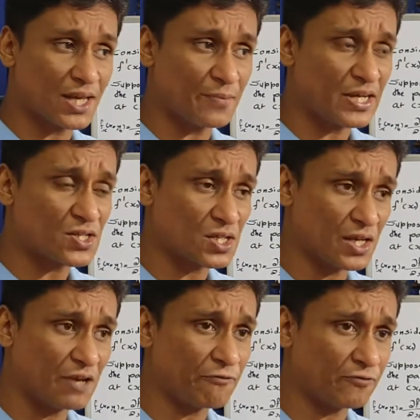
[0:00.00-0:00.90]
That means
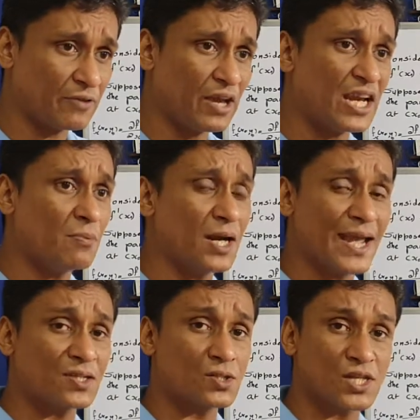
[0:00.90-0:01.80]
if the variable
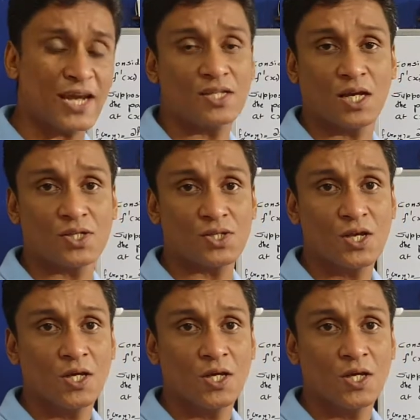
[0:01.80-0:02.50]
x changes,